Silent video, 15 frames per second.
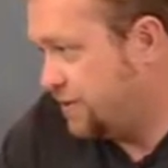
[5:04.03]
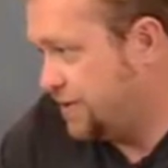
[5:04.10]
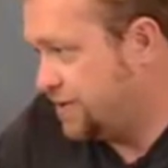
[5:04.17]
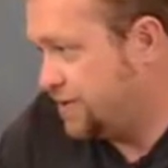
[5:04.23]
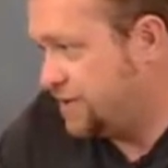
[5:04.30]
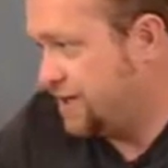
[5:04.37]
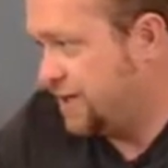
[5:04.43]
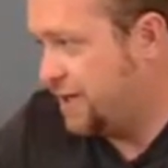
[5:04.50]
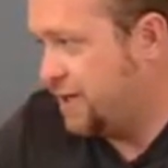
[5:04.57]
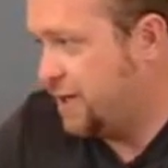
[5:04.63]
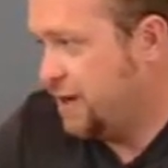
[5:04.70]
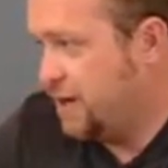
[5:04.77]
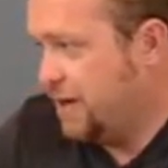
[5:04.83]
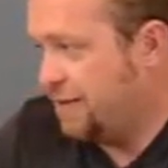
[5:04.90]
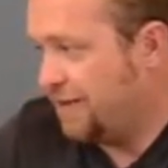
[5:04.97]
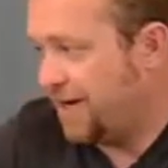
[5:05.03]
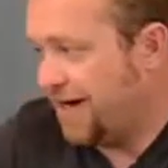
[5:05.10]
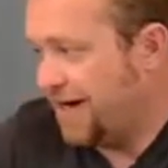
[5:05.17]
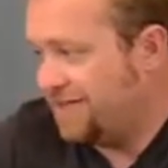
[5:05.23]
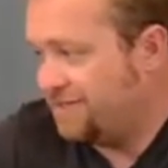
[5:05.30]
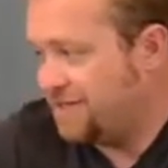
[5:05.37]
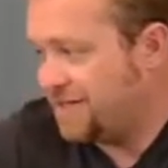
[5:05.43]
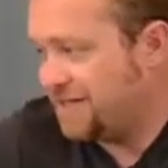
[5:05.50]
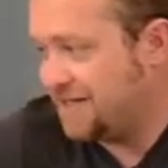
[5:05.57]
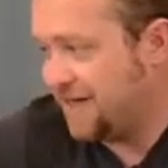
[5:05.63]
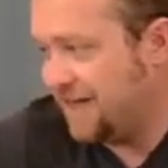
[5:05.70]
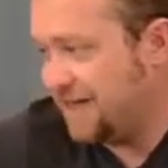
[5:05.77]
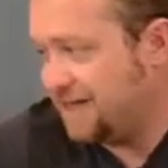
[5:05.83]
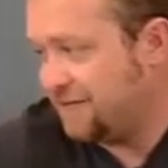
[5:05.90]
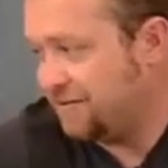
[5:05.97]
you can see it. But I've
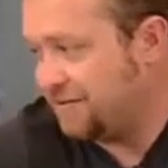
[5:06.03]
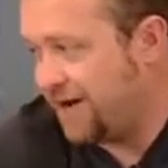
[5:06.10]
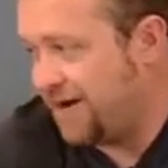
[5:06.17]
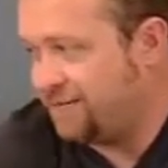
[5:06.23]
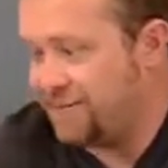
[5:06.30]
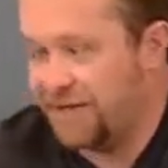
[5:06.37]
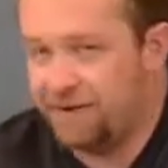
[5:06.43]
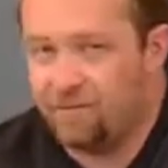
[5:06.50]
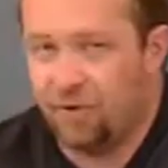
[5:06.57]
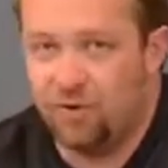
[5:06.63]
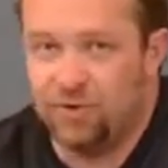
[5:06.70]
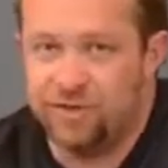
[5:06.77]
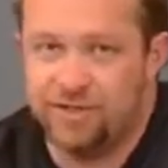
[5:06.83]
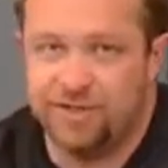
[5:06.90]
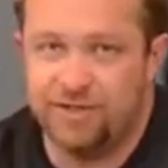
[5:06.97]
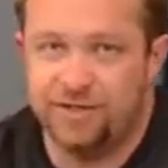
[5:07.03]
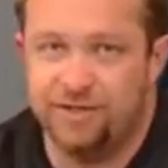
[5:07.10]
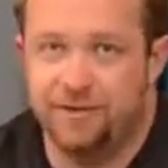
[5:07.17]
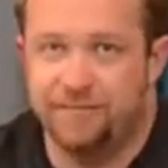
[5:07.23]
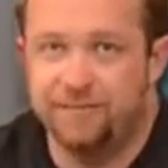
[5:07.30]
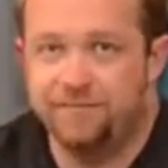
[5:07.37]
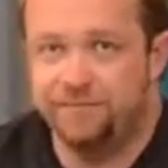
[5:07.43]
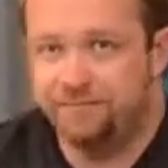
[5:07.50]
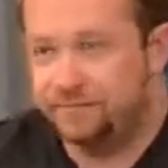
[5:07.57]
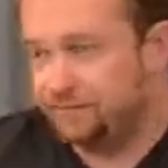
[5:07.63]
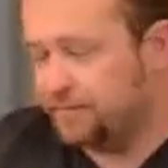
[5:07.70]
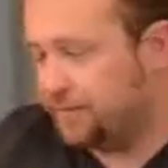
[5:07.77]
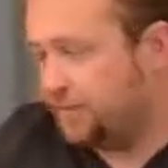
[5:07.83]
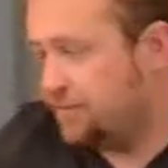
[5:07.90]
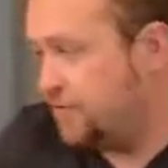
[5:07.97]
designed the 5-Minute Mogul system
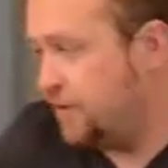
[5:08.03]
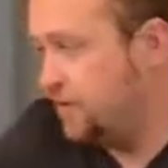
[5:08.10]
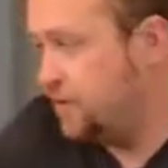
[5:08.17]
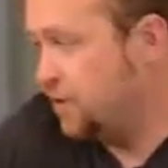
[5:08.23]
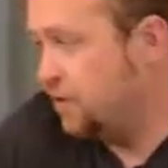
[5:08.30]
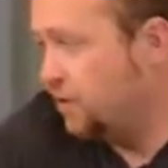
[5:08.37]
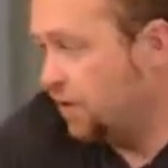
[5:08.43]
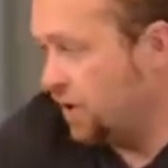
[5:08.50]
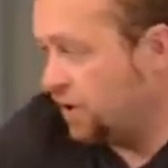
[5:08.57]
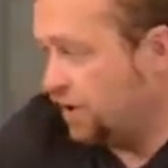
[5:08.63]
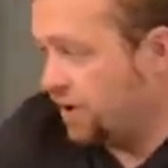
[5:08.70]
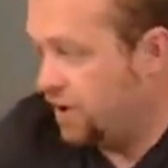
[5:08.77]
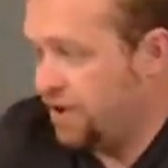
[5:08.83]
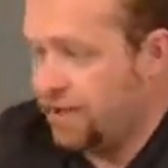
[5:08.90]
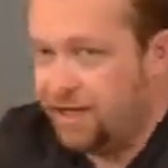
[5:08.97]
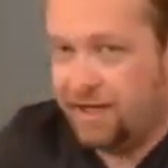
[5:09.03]
to work